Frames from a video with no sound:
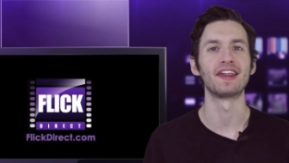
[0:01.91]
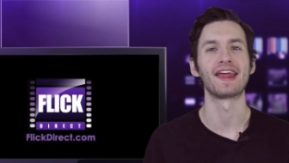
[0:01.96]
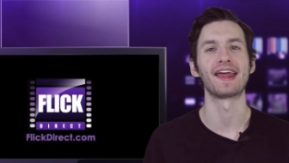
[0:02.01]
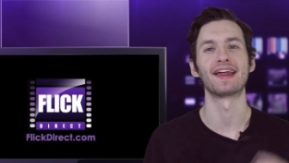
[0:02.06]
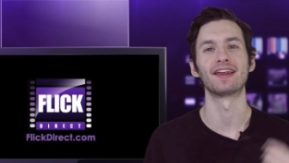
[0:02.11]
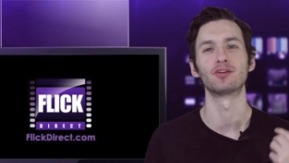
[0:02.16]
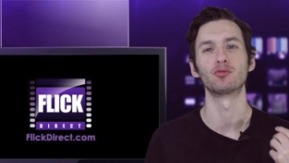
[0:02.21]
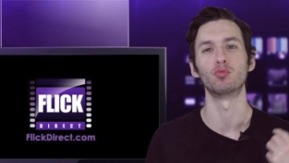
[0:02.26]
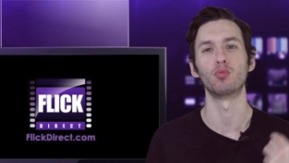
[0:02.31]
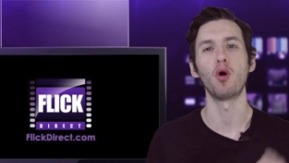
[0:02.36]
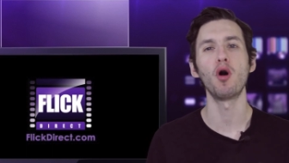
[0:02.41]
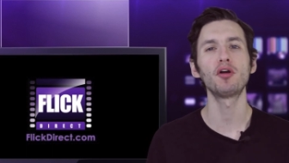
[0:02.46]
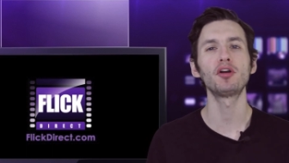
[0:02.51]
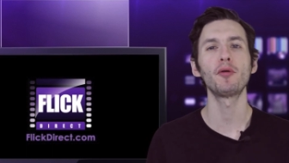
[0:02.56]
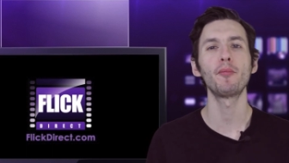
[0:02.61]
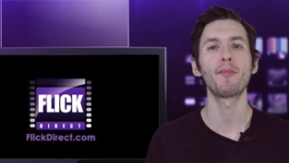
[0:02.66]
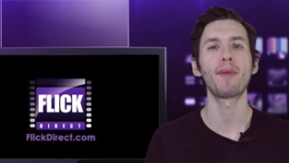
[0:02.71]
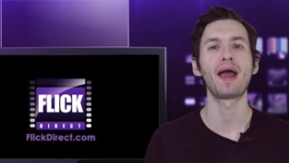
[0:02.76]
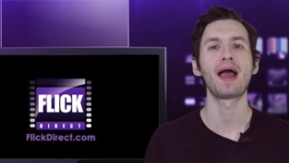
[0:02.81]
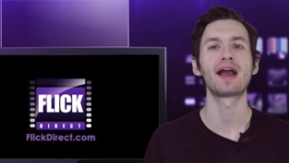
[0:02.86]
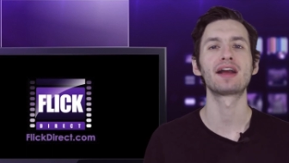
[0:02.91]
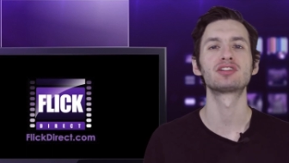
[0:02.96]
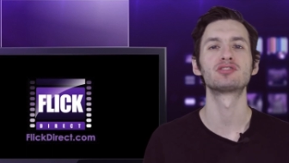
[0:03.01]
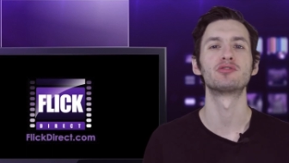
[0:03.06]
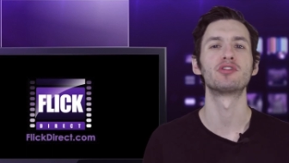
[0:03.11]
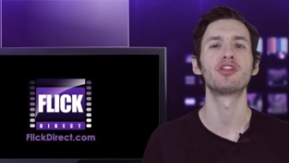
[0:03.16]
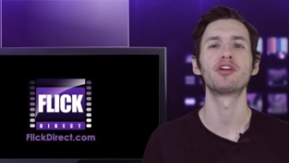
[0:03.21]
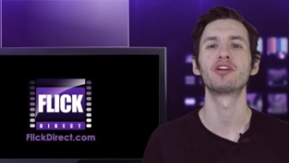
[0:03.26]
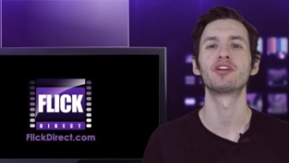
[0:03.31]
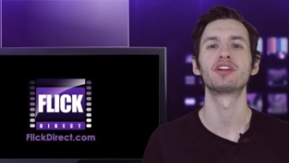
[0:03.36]
And welcome back to
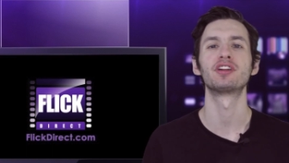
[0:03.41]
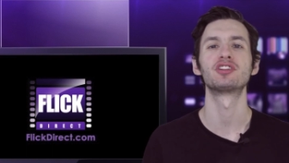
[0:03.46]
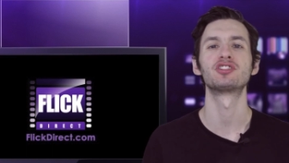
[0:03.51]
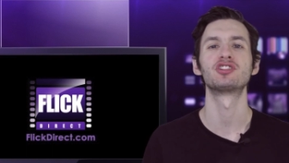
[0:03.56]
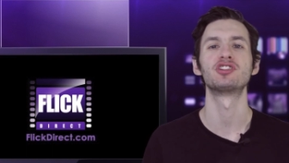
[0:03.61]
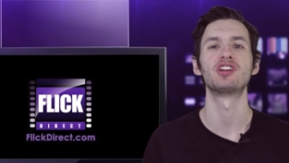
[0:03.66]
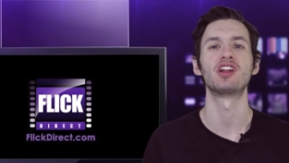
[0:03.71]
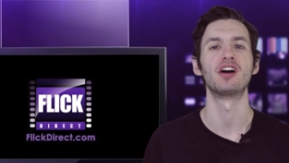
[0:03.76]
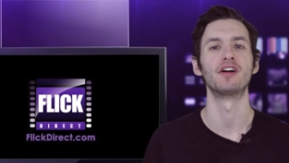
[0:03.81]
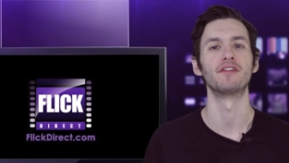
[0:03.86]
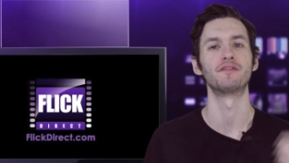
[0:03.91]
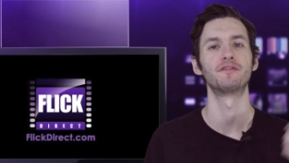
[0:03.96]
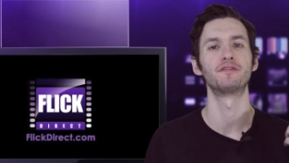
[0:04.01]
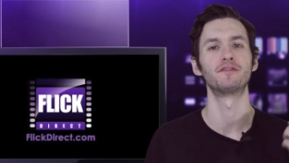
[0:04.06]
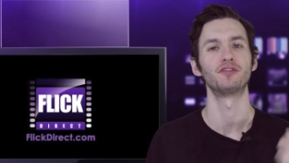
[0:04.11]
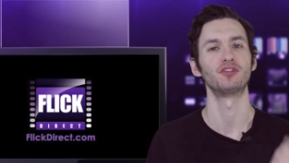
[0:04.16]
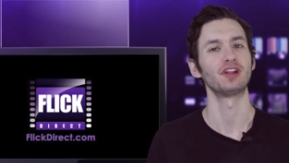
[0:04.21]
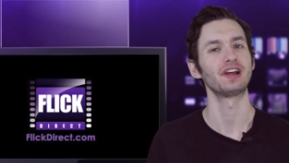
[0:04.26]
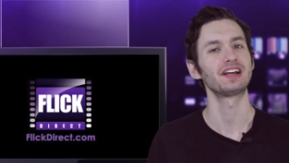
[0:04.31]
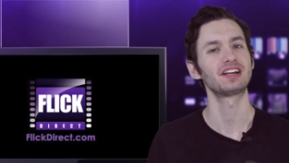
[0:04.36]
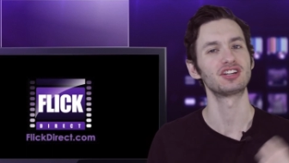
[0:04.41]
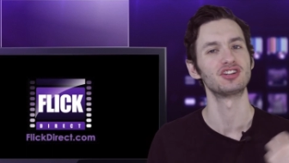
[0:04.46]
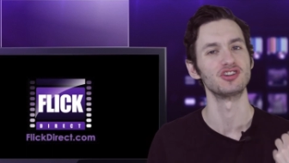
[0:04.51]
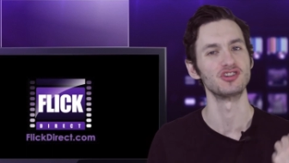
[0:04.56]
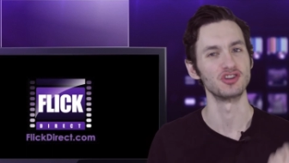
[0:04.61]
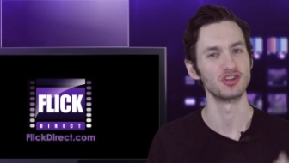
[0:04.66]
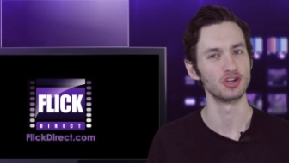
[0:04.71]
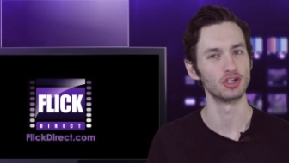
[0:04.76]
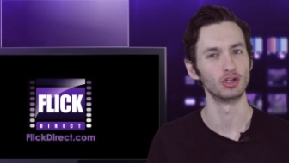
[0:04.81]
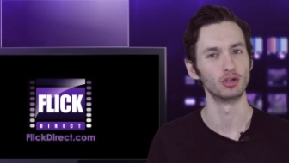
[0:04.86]
another edition of Flick
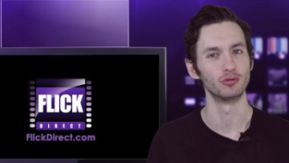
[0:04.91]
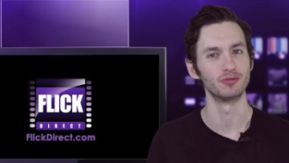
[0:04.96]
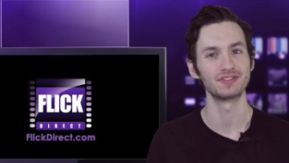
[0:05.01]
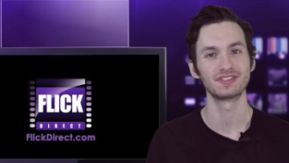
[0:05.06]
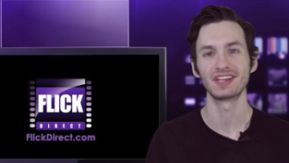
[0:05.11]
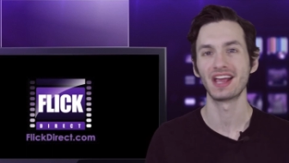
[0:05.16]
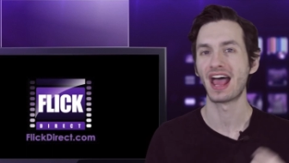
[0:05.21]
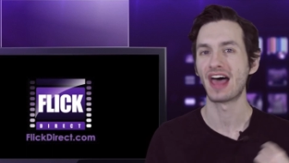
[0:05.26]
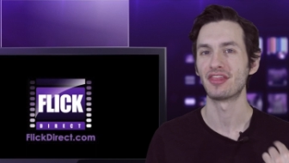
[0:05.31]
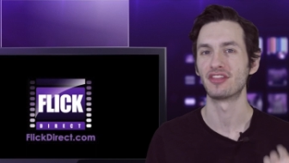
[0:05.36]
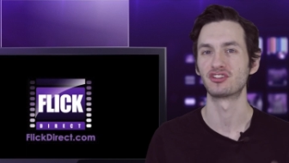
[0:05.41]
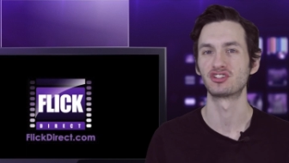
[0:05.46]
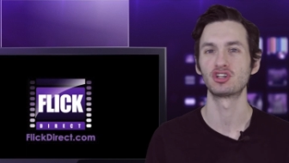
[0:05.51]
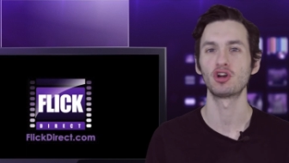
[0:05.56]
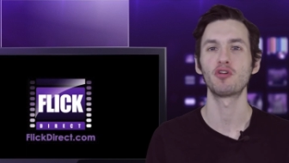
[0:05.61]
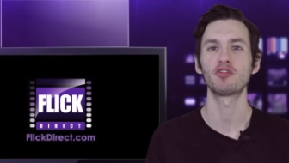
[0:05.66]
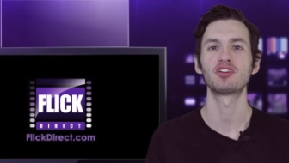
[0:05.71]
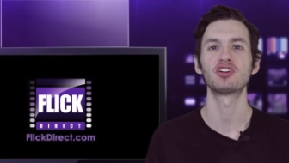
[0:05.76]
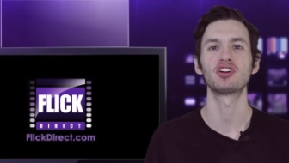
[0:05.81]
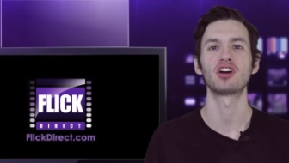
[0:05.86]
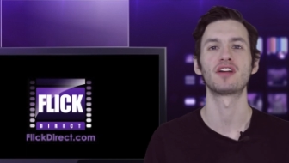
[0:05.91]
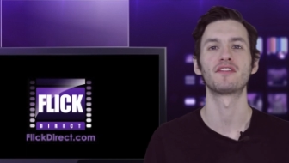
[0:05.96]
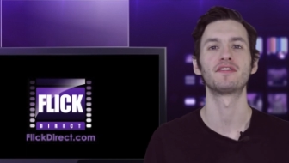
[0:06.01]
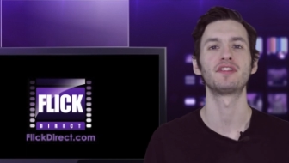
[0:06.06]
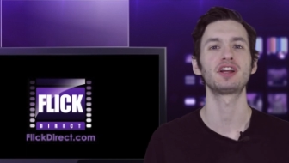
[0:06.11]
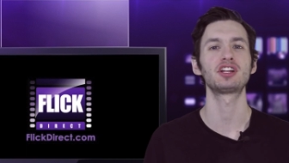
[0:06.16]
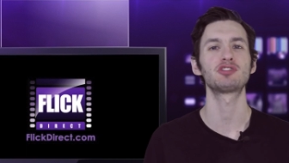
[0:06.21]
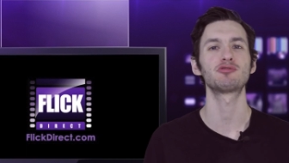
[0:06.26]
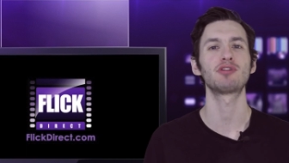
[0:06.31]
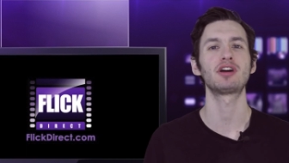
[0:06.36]
News, the show here on
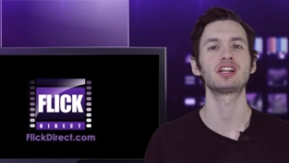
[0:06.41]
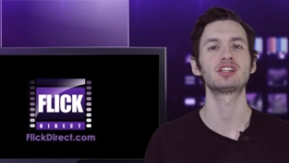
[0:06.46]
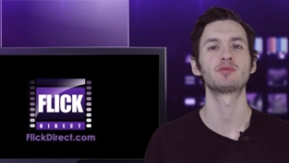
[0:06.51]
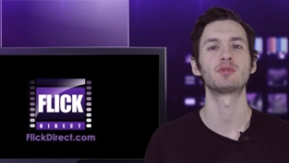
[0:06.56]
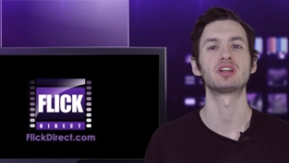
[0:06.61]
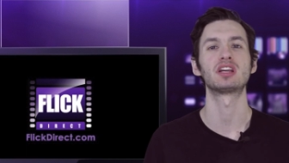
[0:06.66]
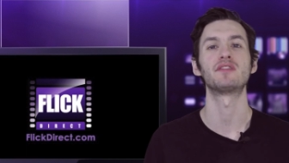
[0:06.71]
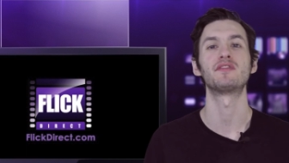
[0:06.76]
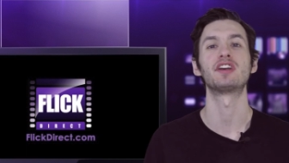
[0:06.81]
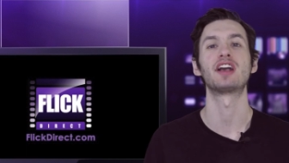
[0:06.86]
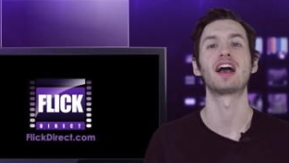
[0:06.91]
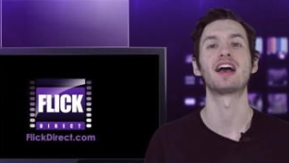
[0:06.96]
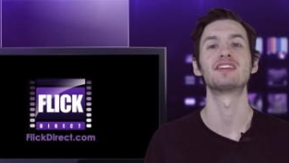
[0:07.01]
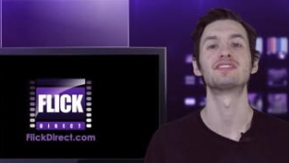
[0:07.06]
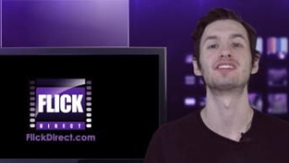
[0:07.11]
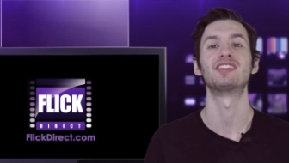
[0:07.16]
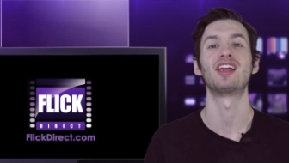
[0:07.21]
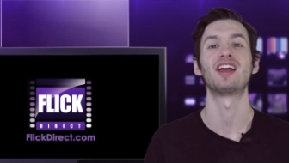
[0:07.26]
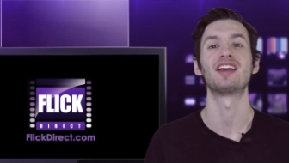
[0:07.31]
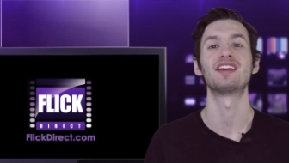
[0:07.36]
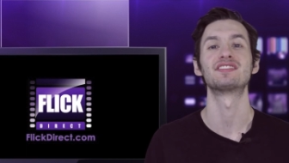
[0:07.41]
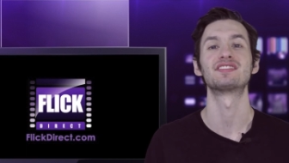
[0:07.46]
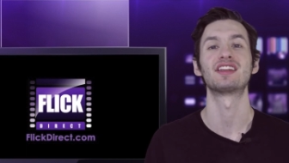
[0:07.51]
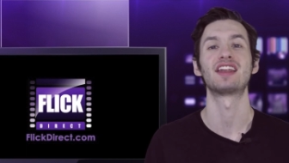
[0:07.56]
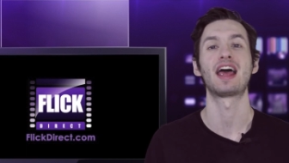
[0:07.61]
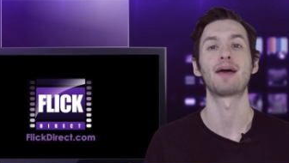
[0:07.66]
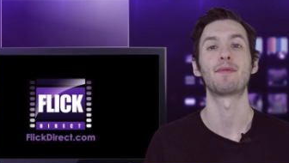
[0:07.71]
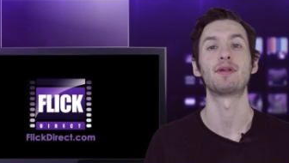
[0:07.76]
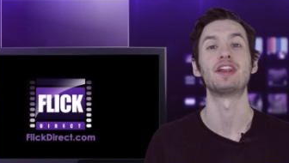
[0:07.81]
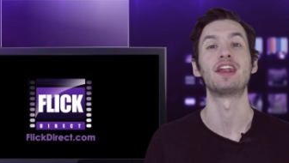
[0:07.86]
Flick Direct where I give you guys the latest that
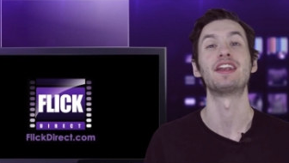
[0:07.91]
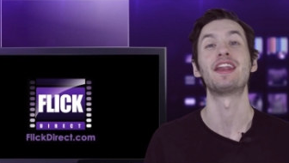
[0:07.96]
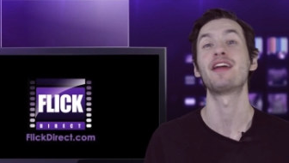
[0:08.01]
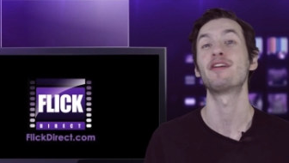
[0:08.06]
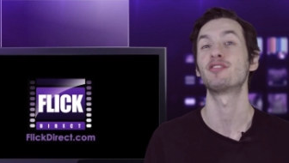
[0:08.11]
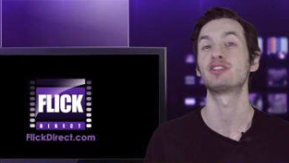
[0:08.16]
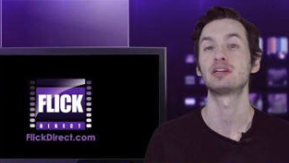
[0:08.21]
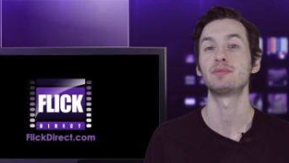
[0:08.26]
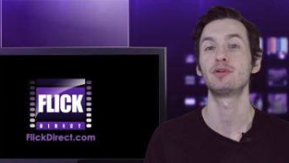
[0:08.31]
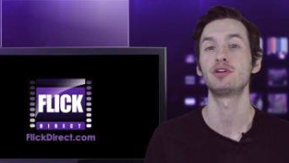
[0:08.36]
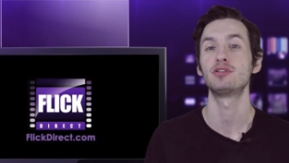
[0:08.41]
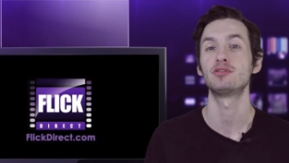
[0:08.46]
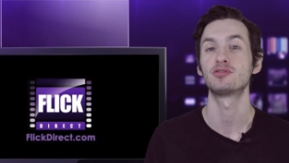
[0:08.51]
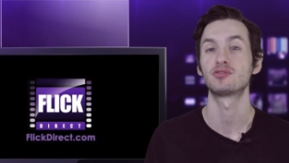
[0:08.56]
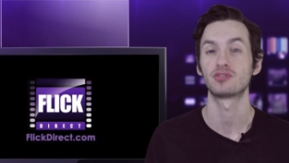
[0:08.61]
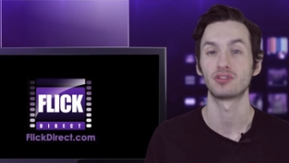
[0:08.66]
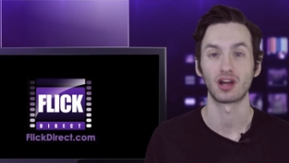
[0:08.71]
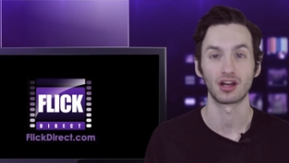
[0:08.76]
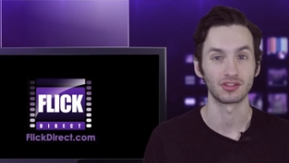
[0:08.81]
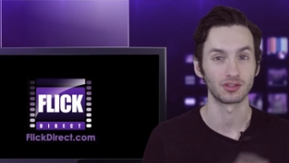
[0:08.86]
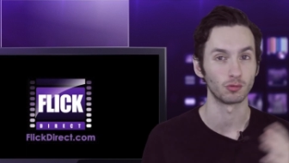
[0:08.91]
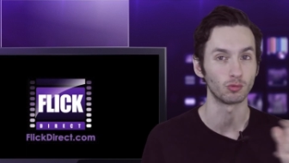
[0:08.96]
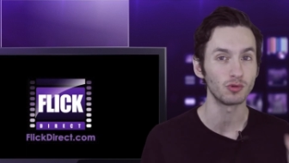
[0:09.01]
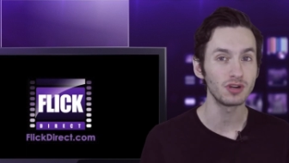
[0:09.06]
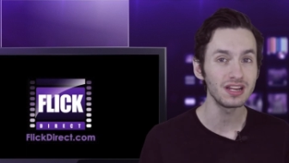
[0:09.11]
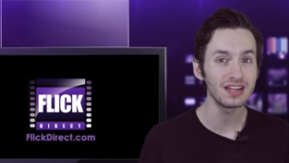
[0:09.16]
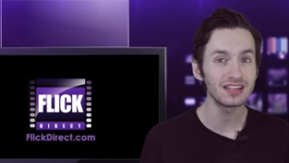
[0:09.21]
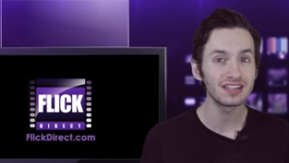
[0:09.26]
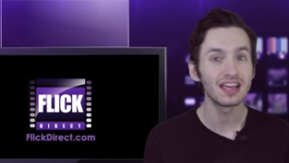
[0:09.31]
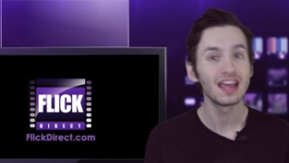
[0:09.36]
happened in entertainment news throughout the
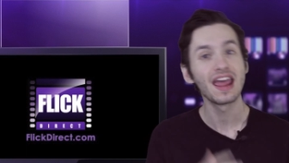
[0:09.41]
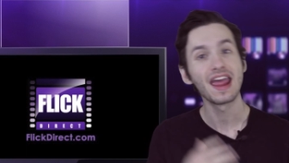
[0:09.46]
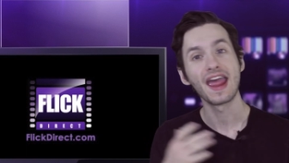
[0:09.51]
week,